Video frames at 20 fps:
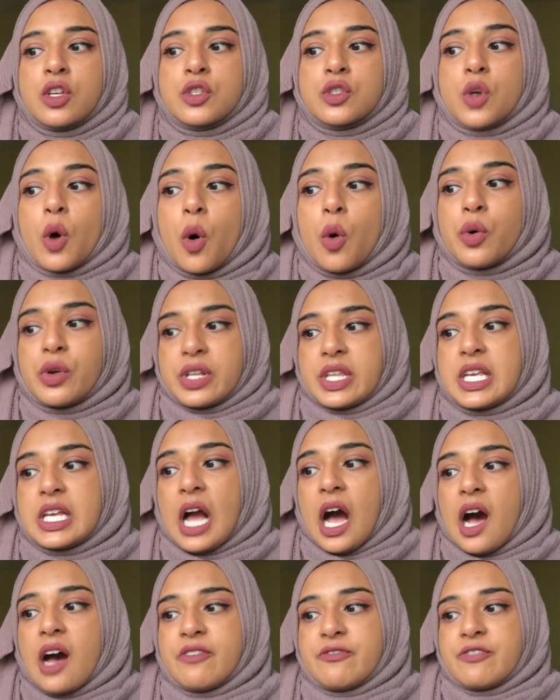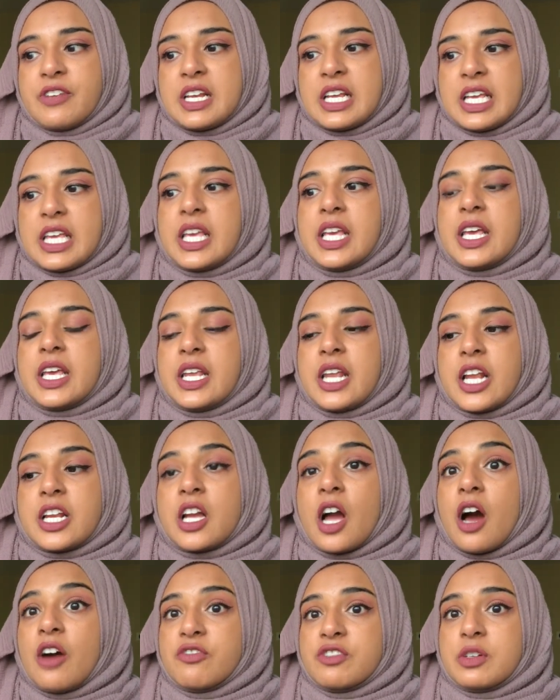totally confident in and
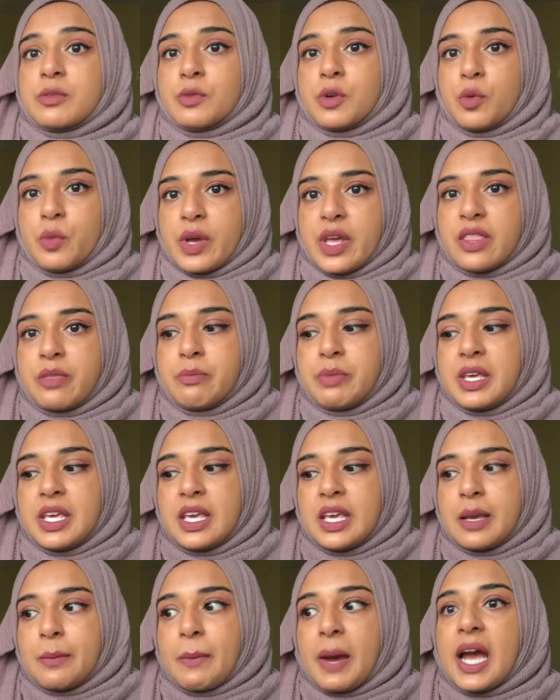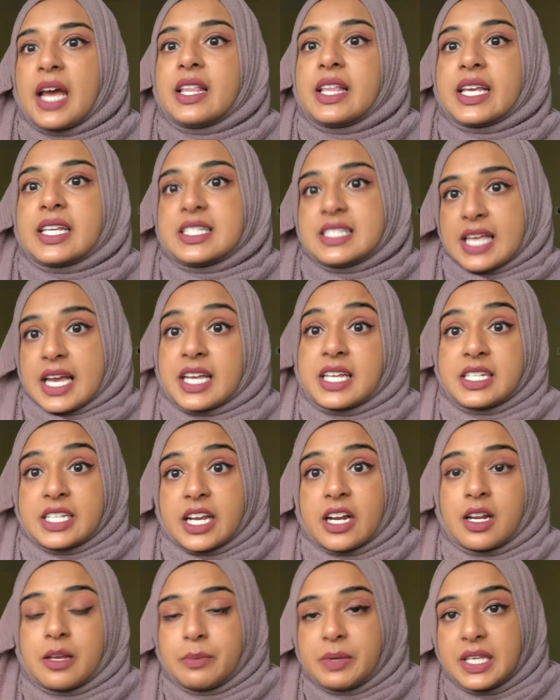comfortable with being my
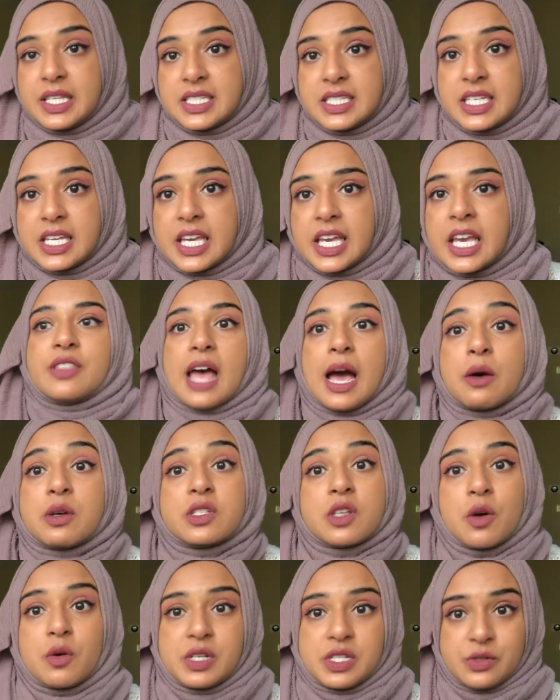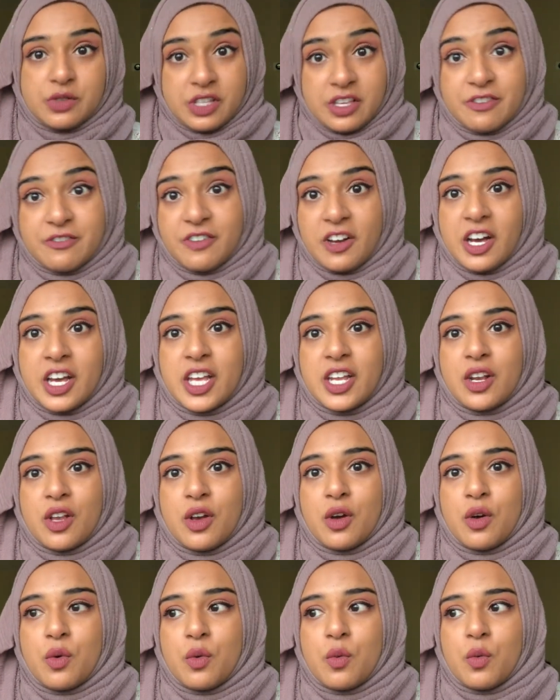secondary PT. That was always really
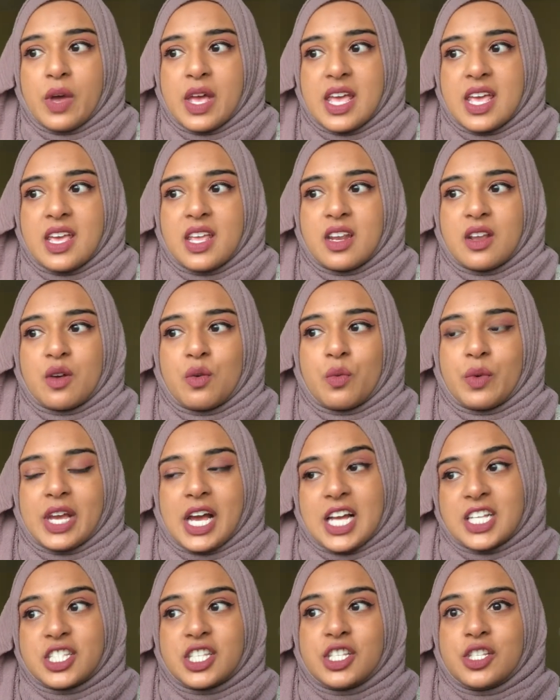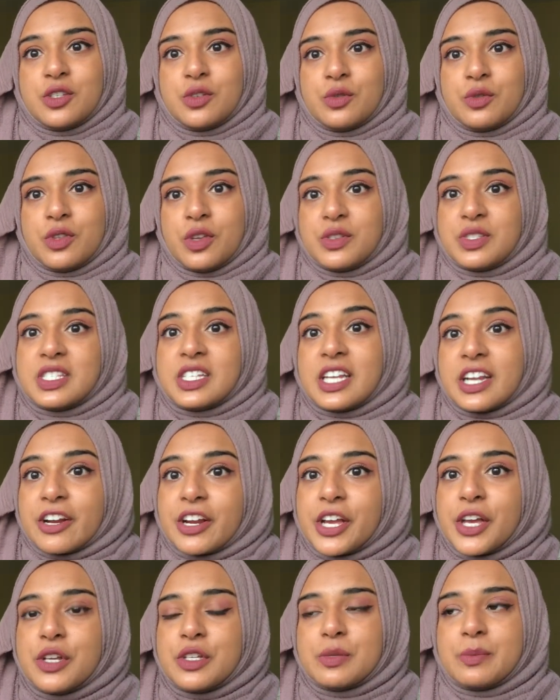fun when we got to do those
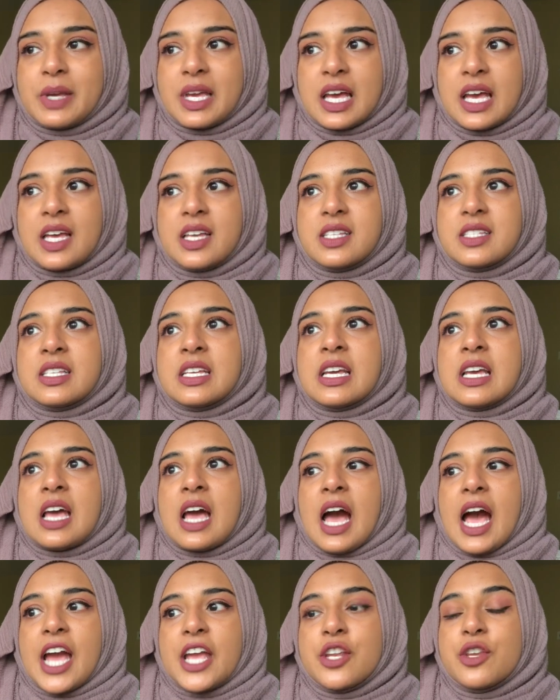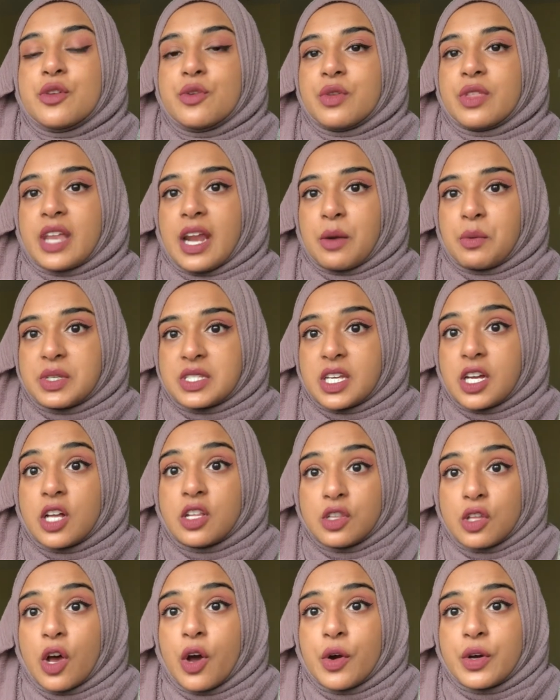scenarios because I knew that I wasn't
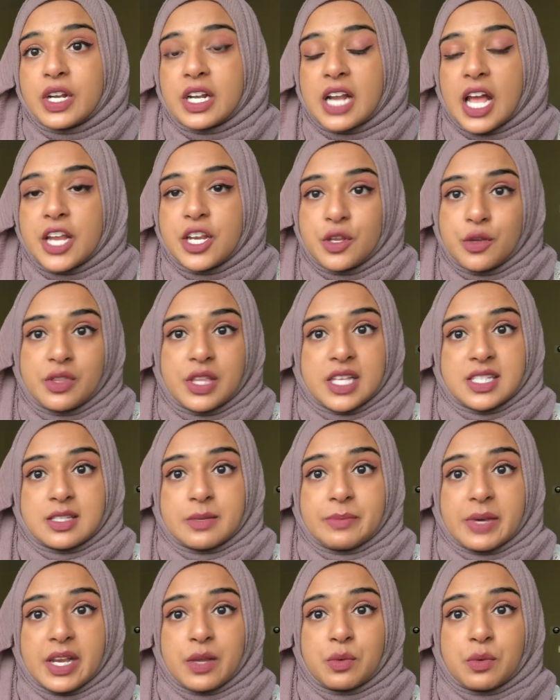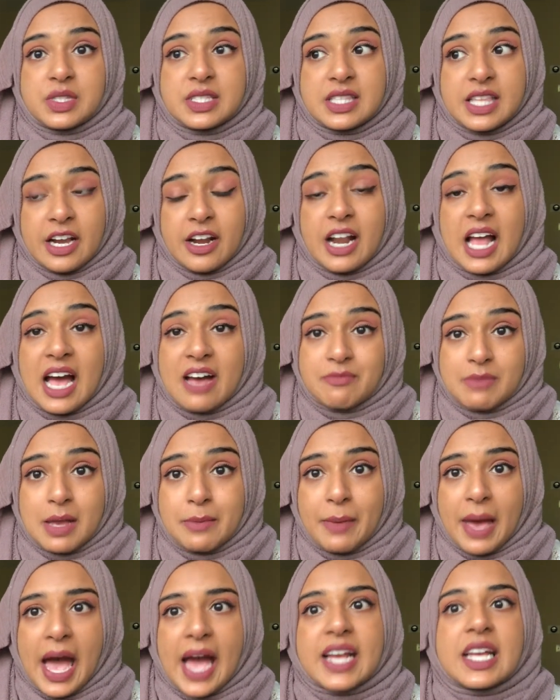alone and I knew that somebody was there to have my
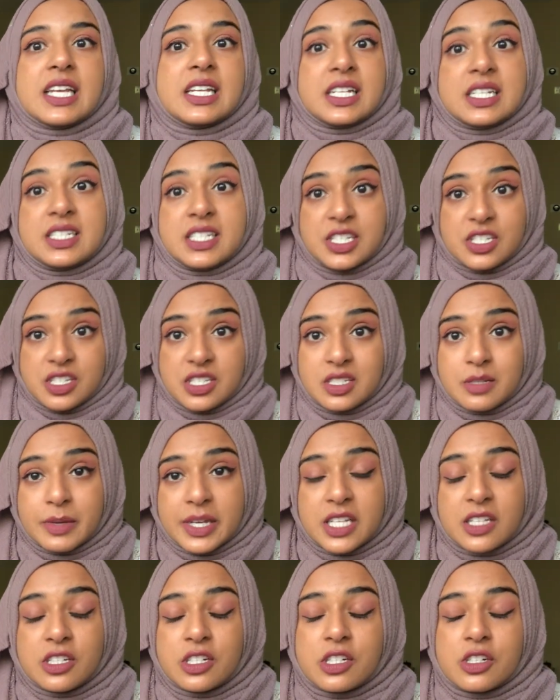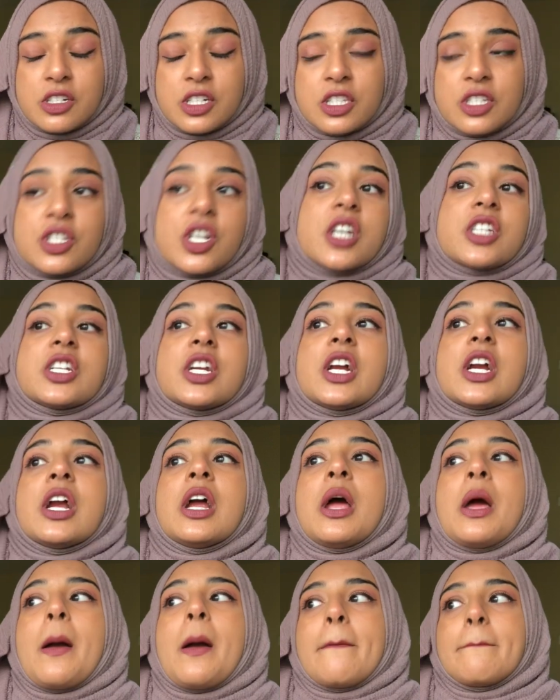back in addition to my clinical instructor,
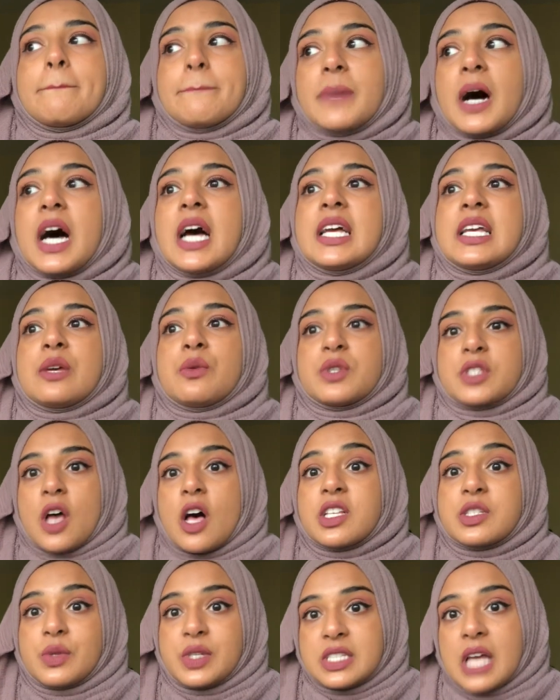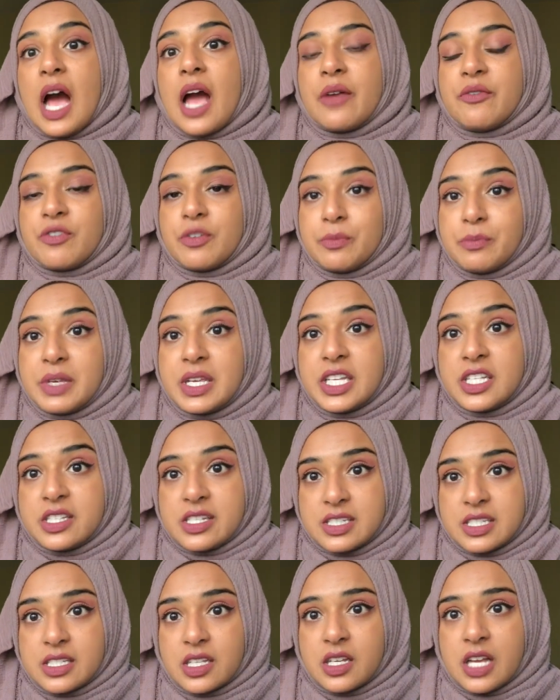but it was also a time for me
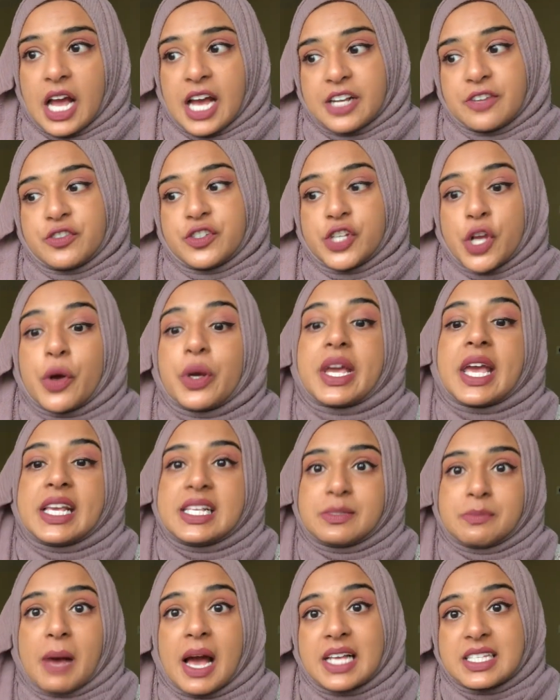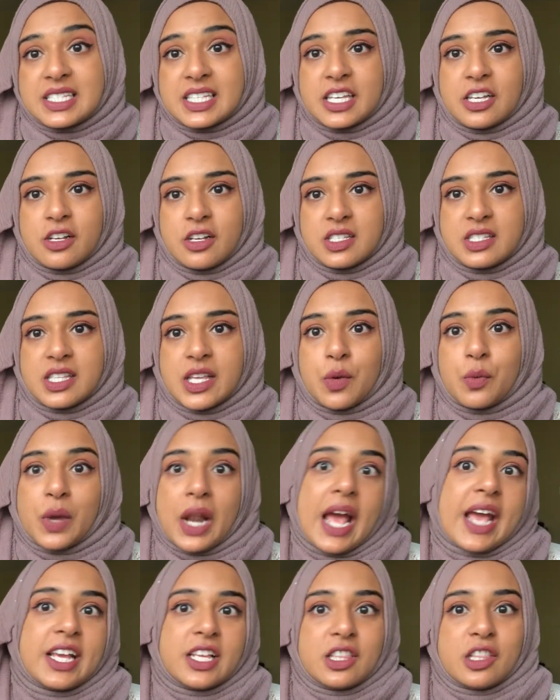to kind of showcase my skills and what
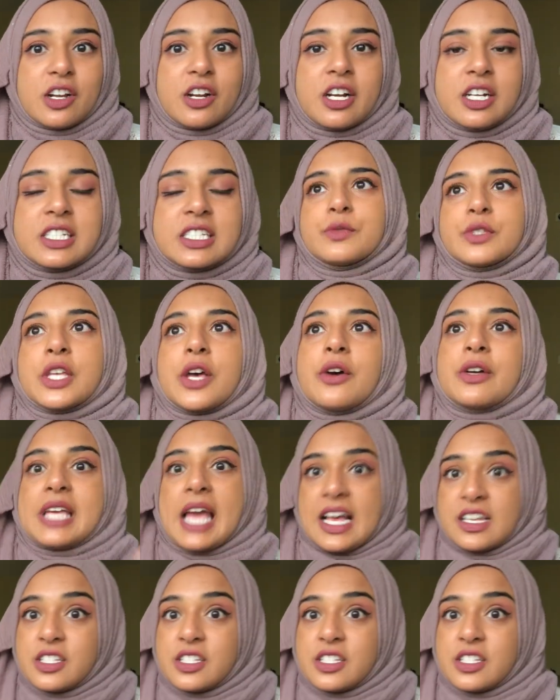I had learned. So yeah,